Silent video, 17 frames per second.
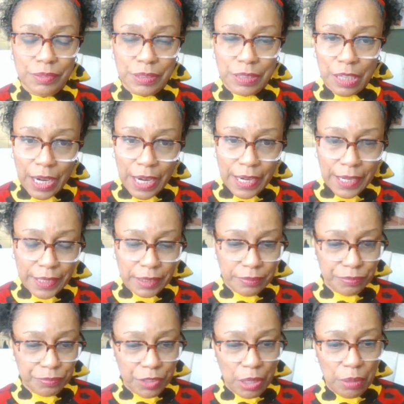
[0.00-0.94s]
All right,
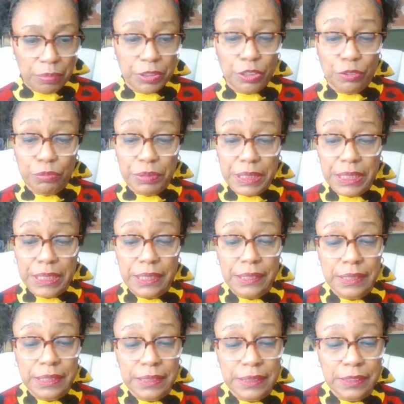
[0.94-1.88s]
I'm going to
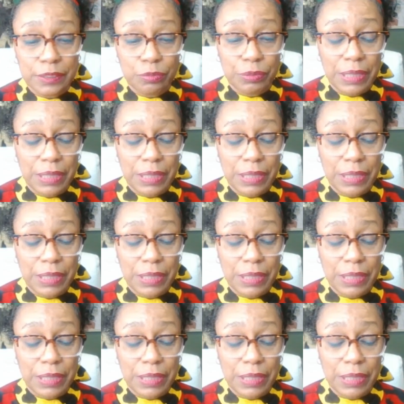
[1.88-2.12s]
read this,